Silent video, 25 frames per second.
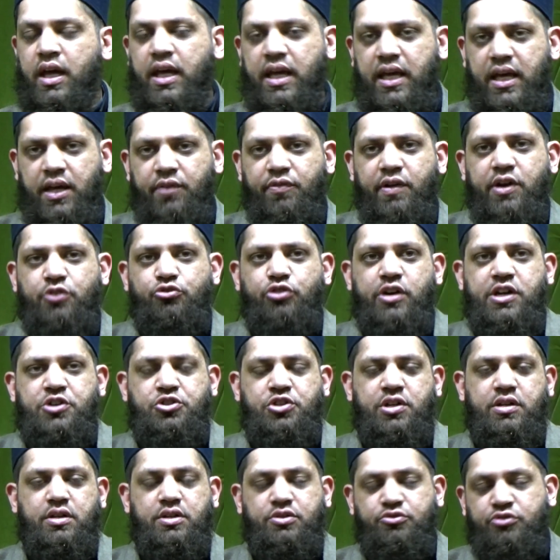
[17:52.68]
Even
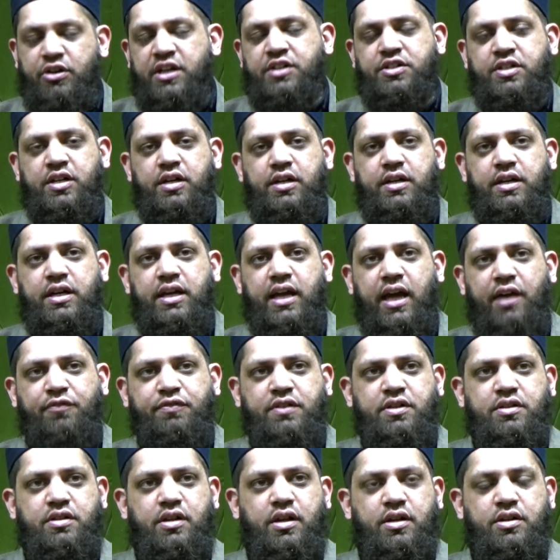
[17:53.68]
recently,
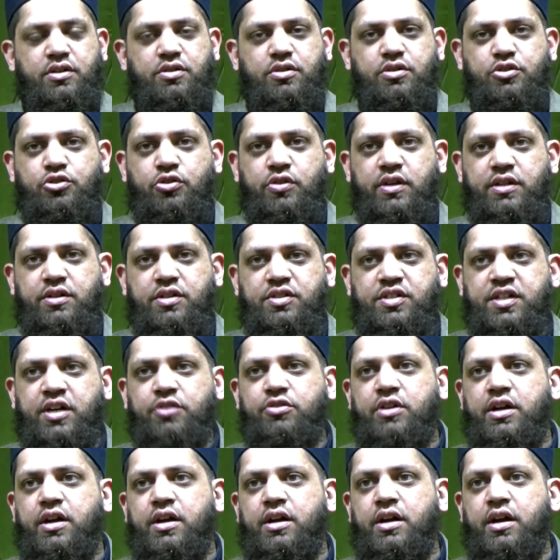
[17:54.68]
during the
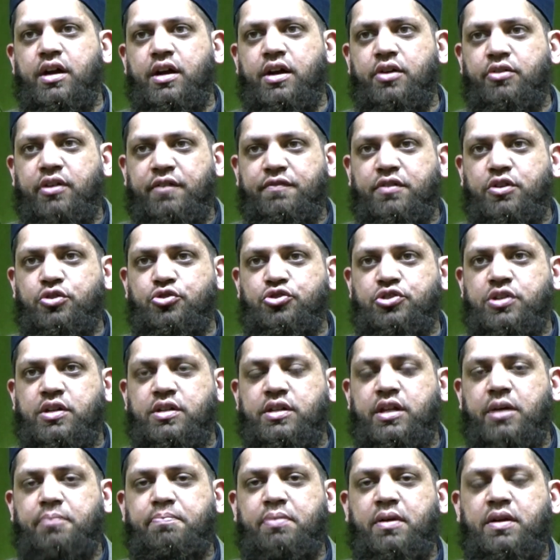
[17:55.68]
Syrian revolution,
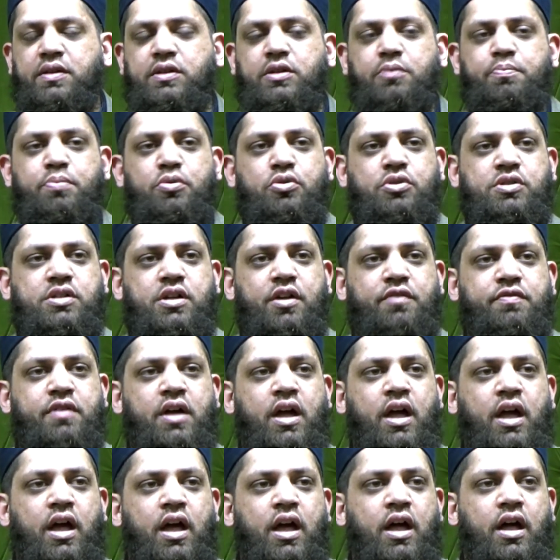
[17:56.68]
they burnt the books of
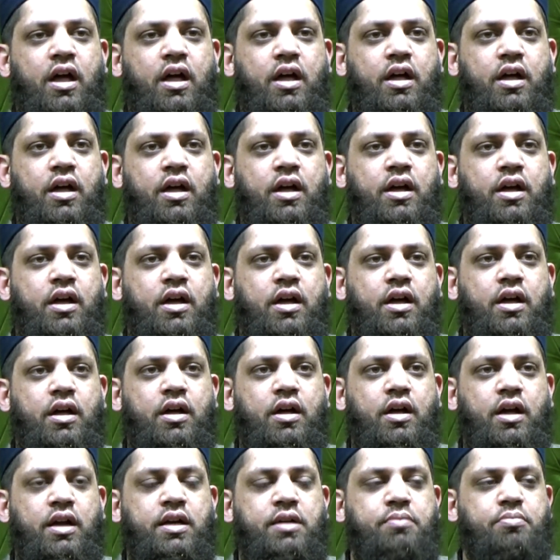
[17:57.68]

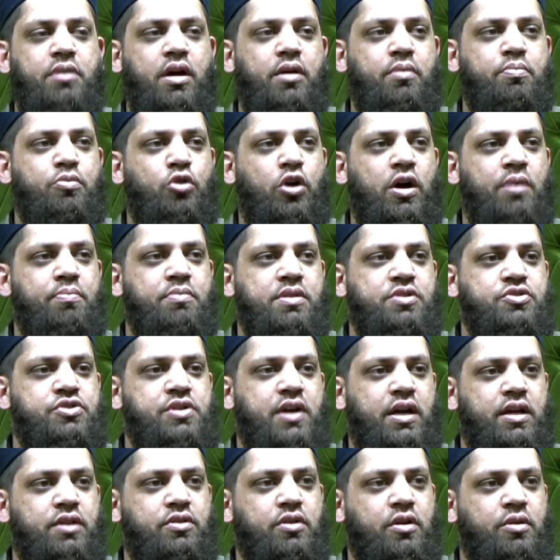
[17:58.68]
Imam Muhammad
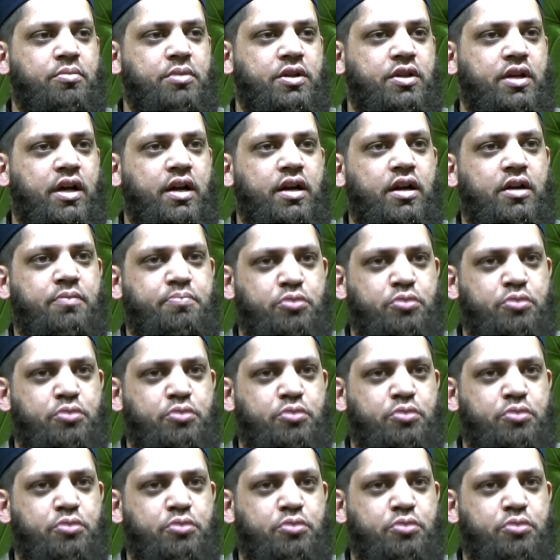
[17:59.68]
Saeed Ramadan